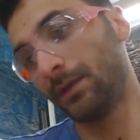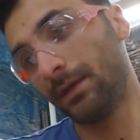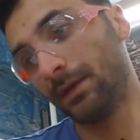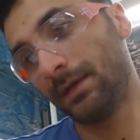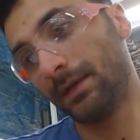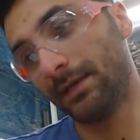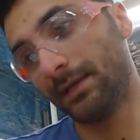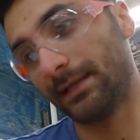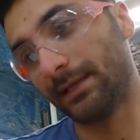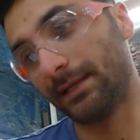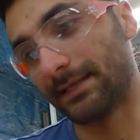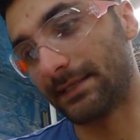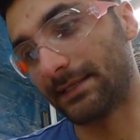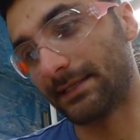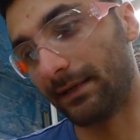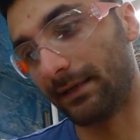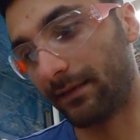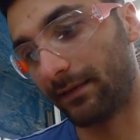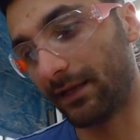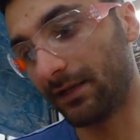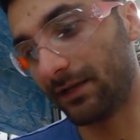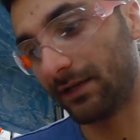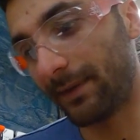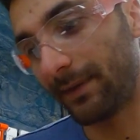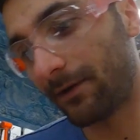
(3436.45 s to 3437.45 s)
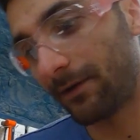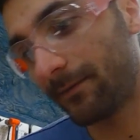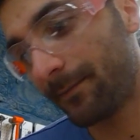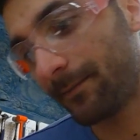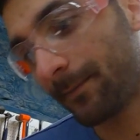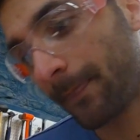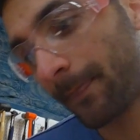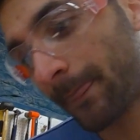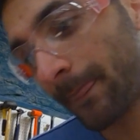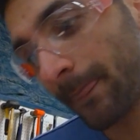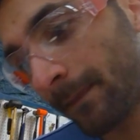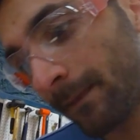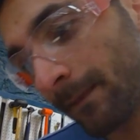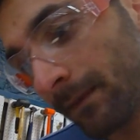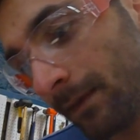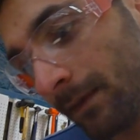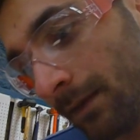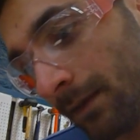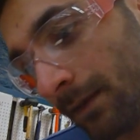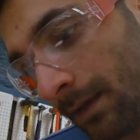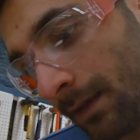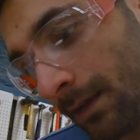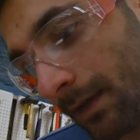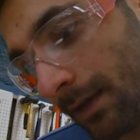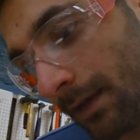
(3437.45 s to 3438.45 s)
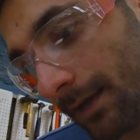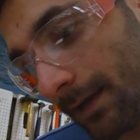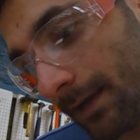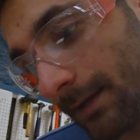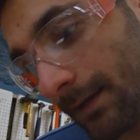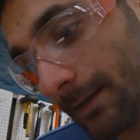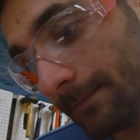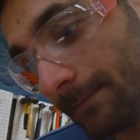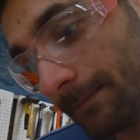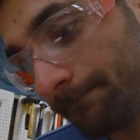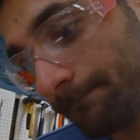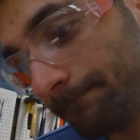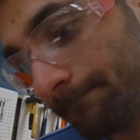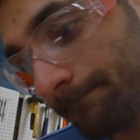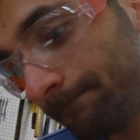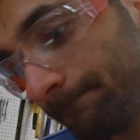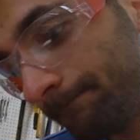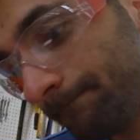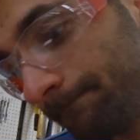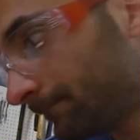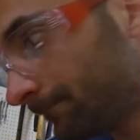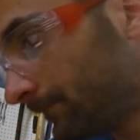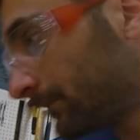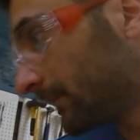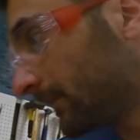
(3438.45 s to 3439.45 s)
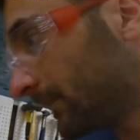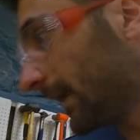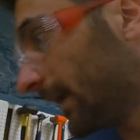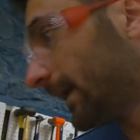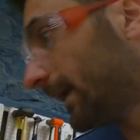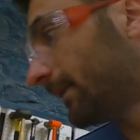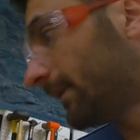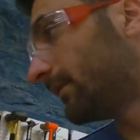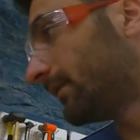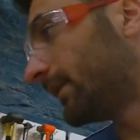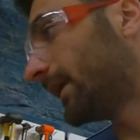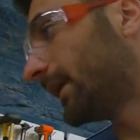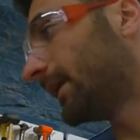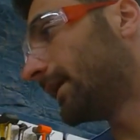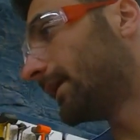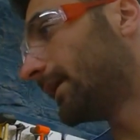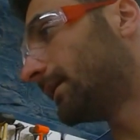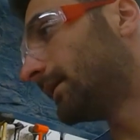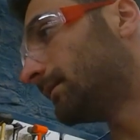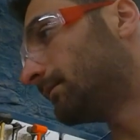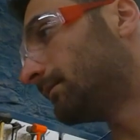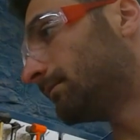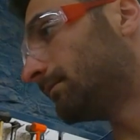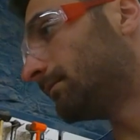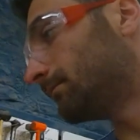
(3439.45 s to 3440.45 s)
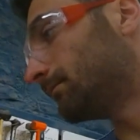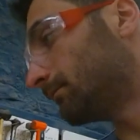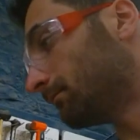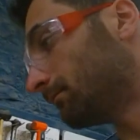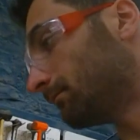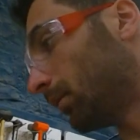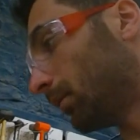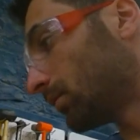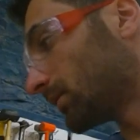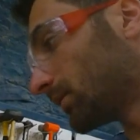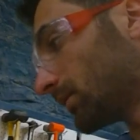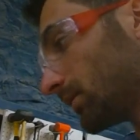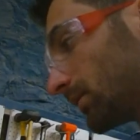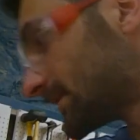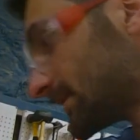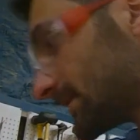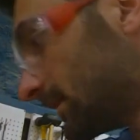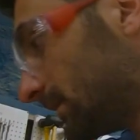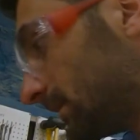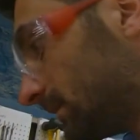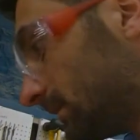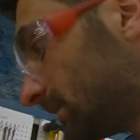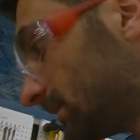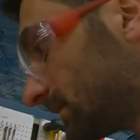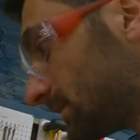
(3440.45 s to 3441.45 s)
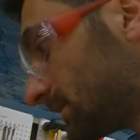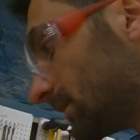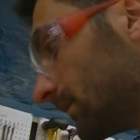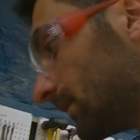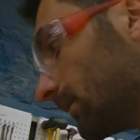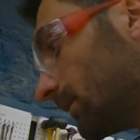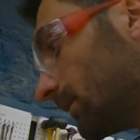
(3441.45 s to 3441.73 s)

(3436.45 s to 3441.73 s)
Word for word: that's something to think about. And then bolts. So